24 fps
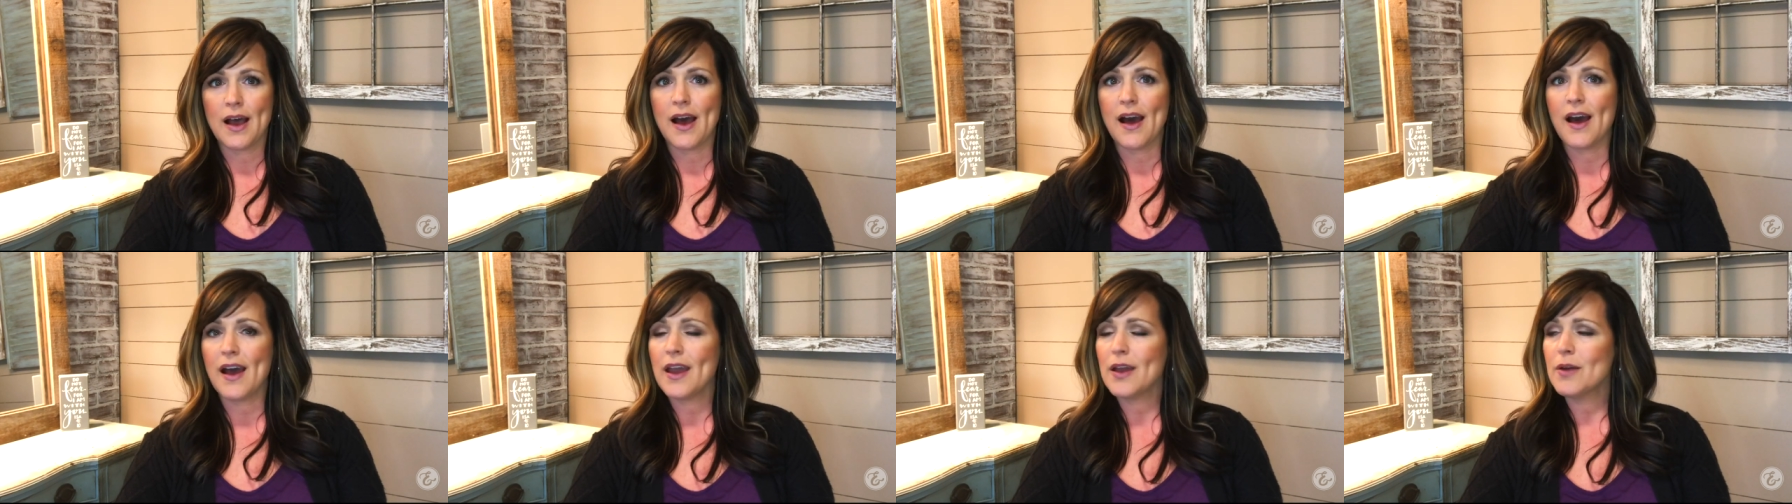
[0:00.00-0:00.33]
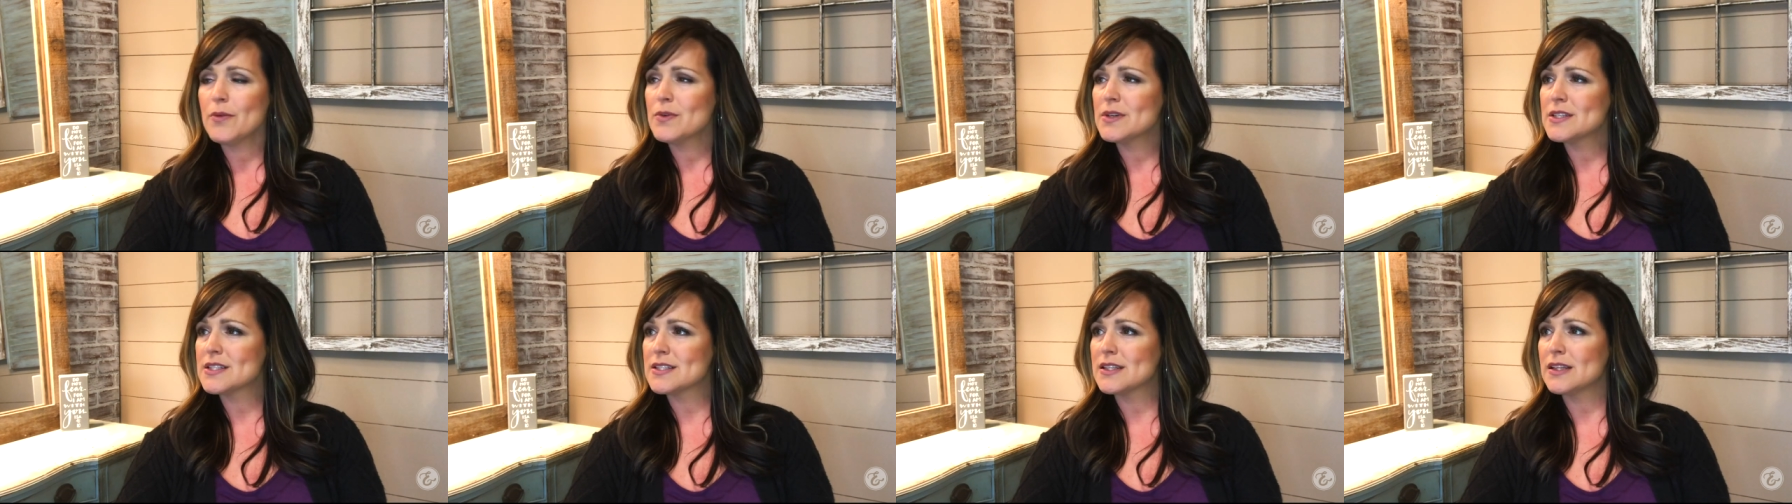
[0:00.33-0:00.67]
I
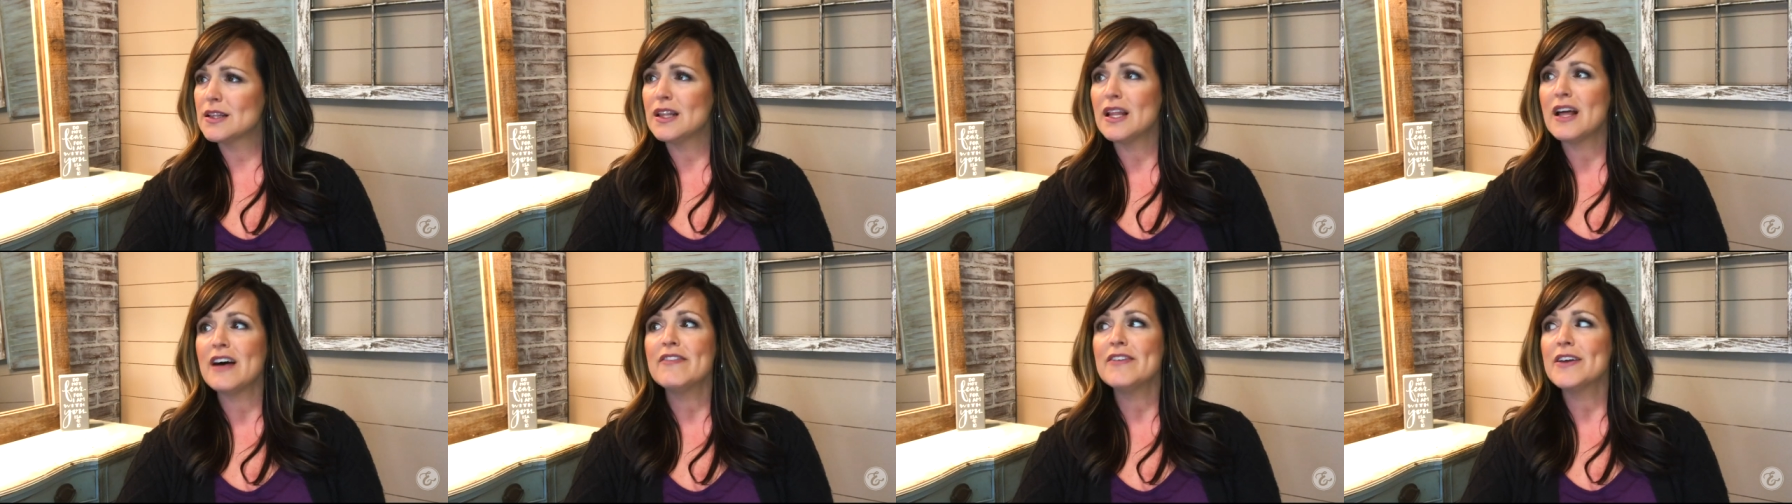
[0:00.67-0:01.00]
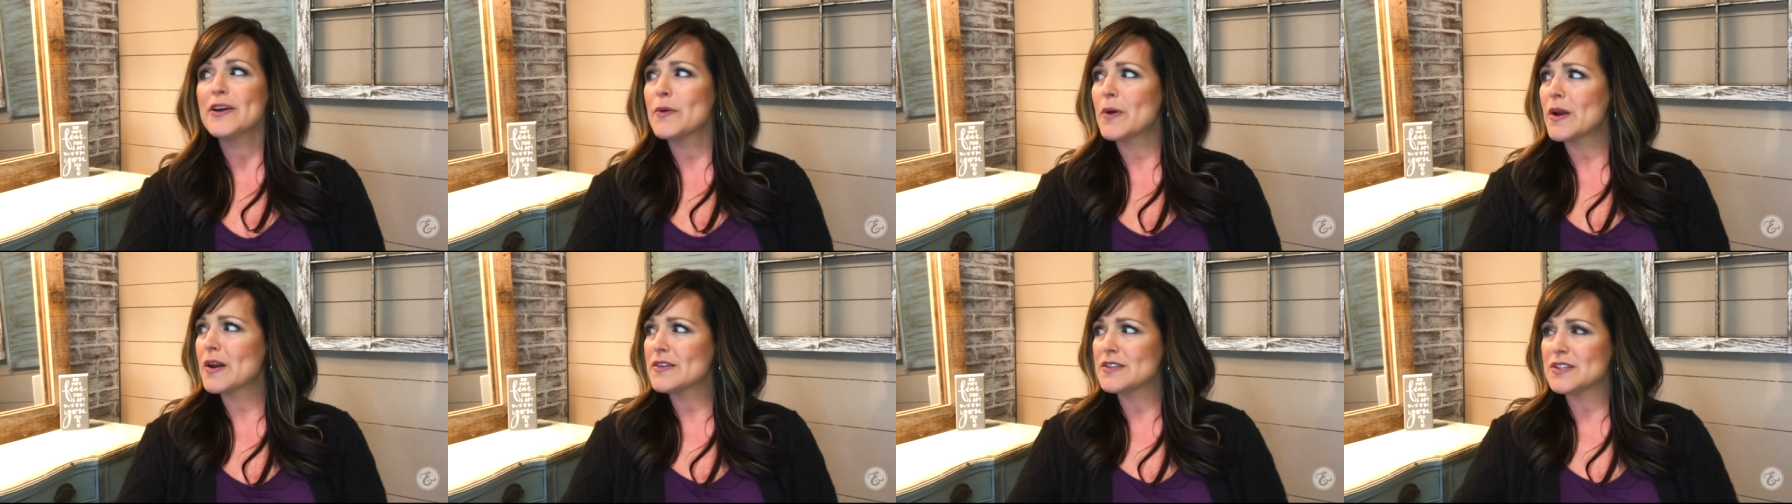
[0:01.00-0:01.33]
was
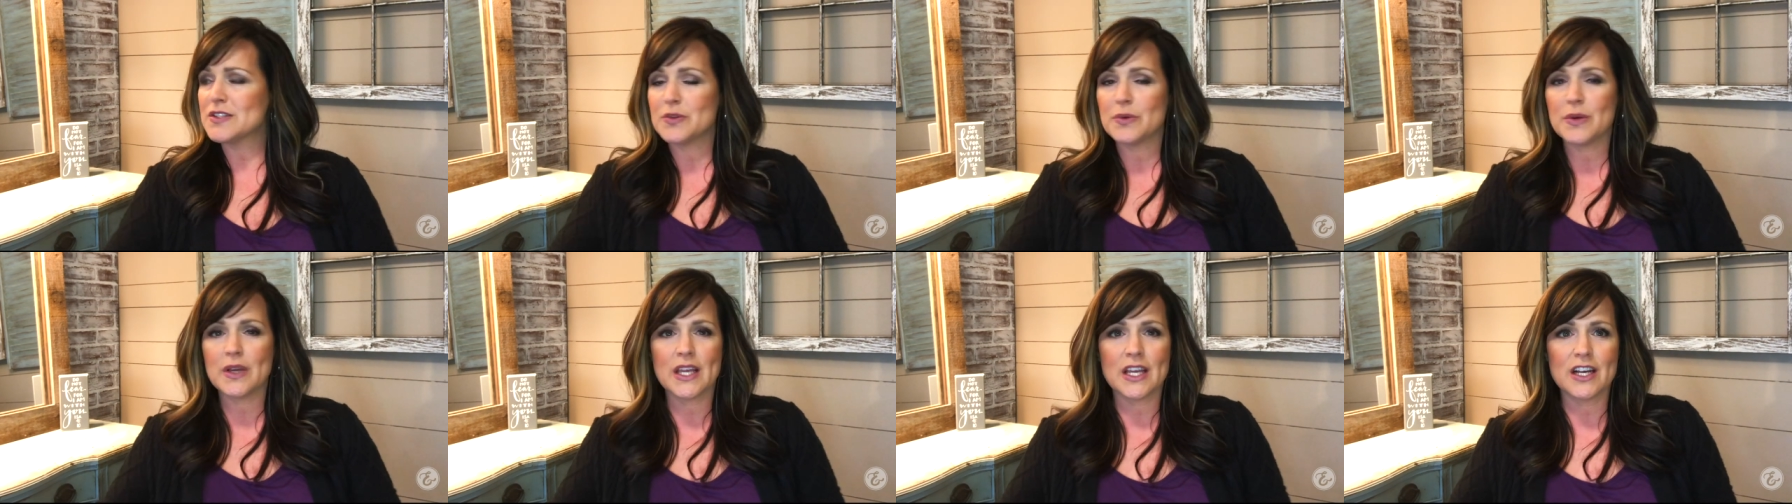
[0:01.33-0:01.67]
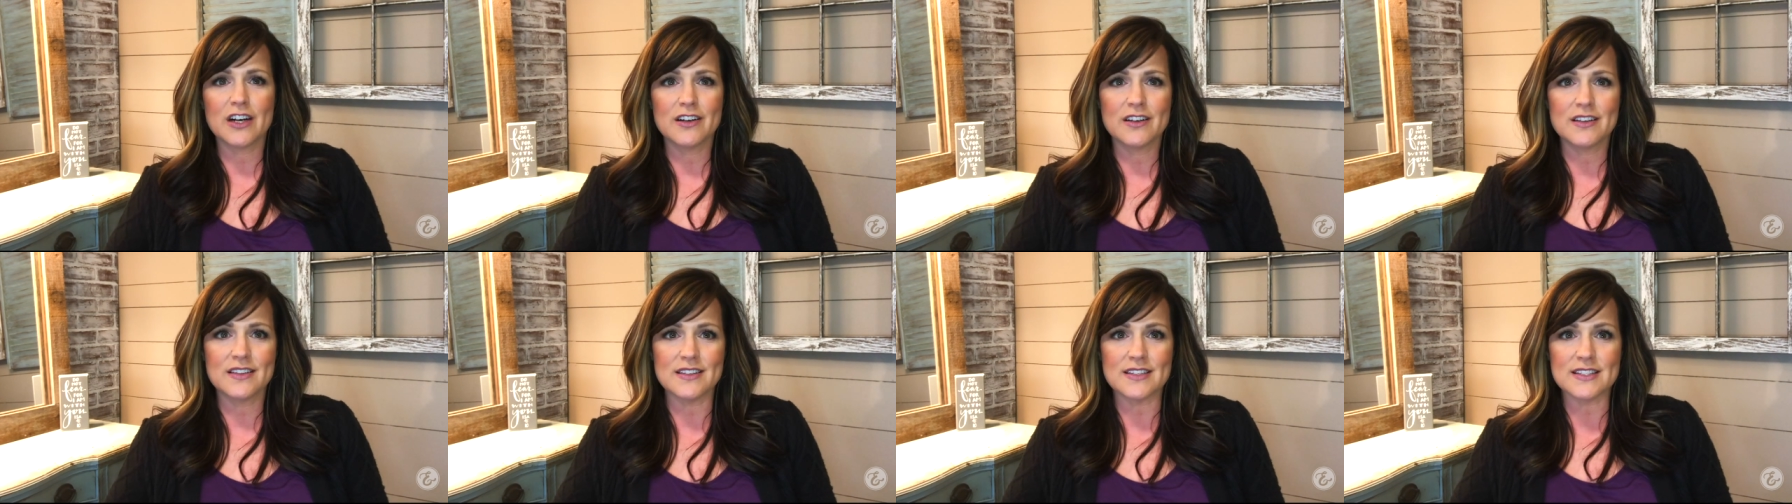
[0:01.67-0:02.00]
loving what I was doing
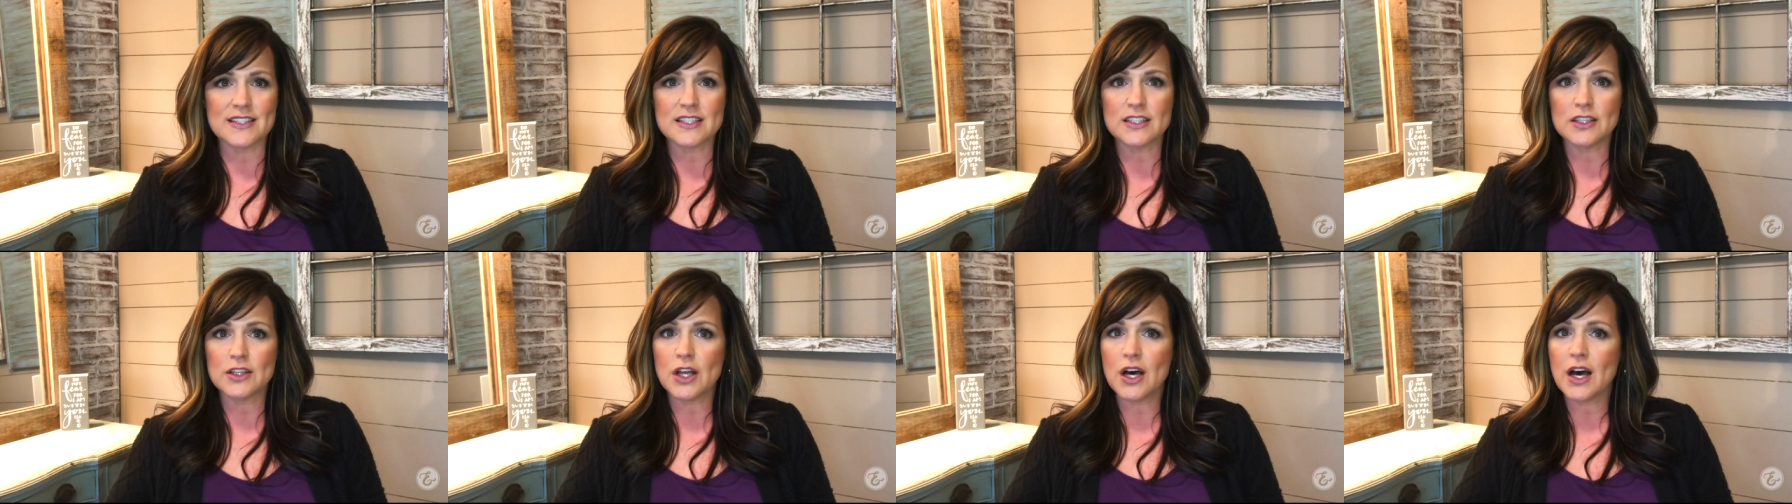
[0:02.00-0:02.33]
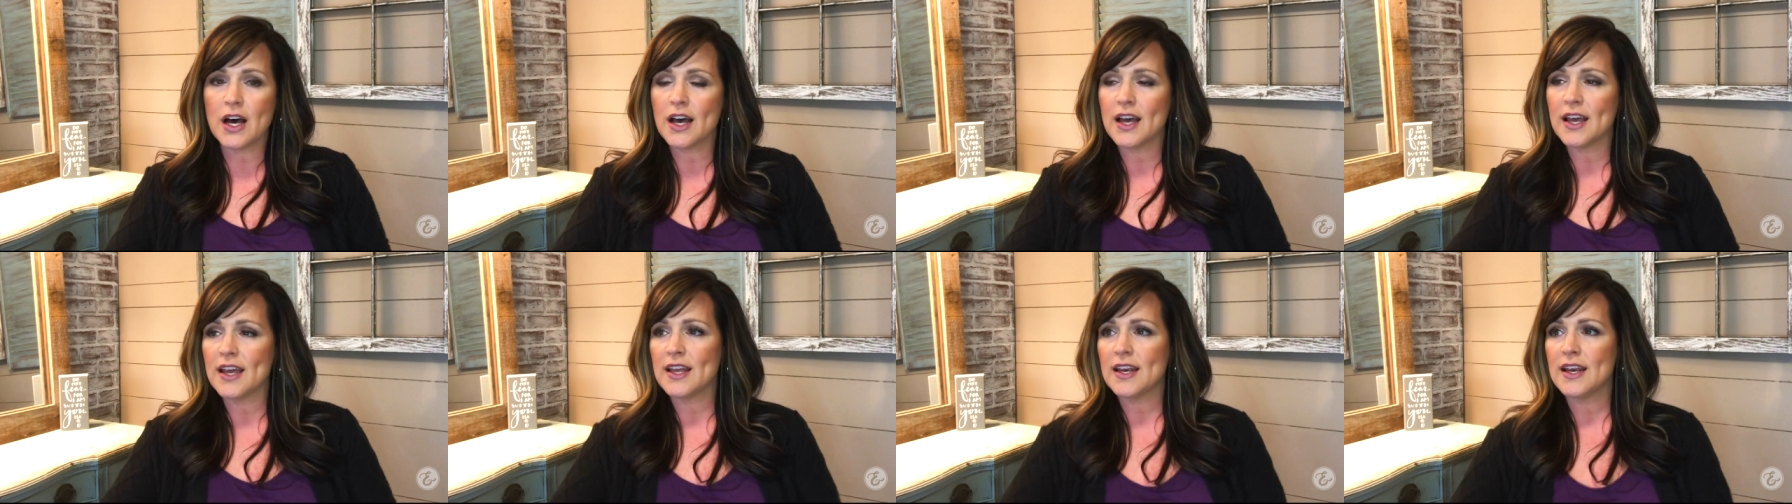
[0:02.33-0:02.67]
here in the
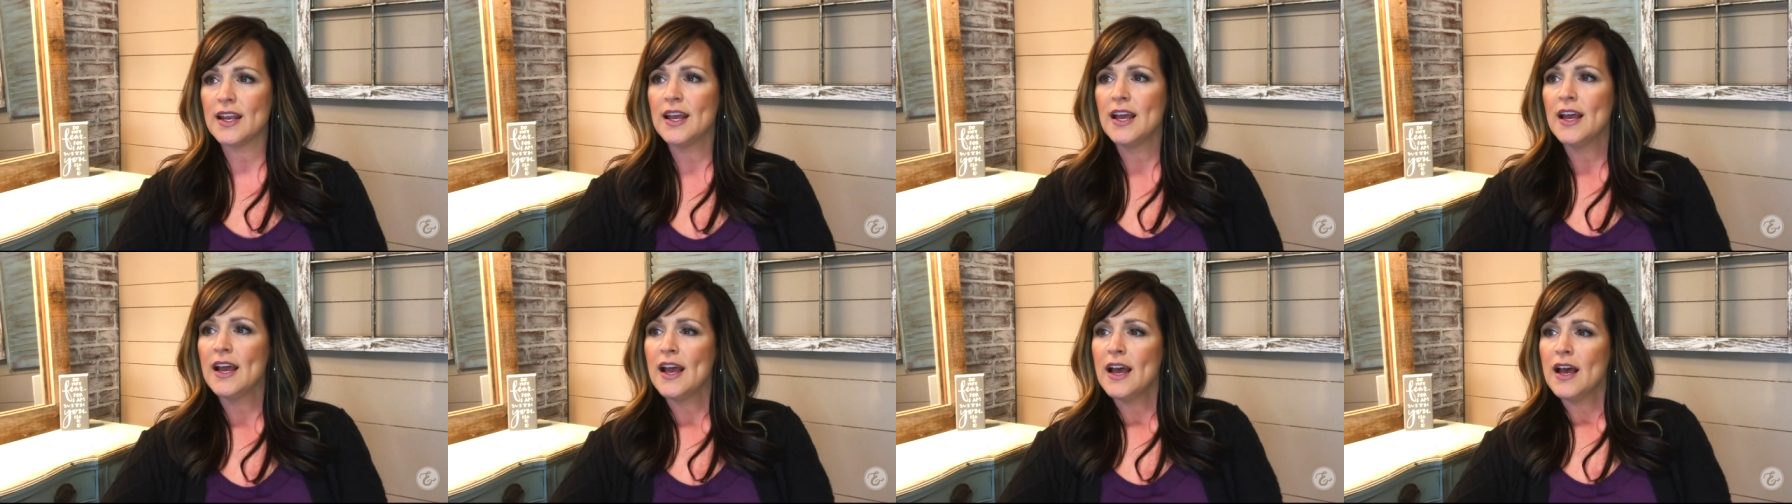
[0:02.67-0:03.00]
salon.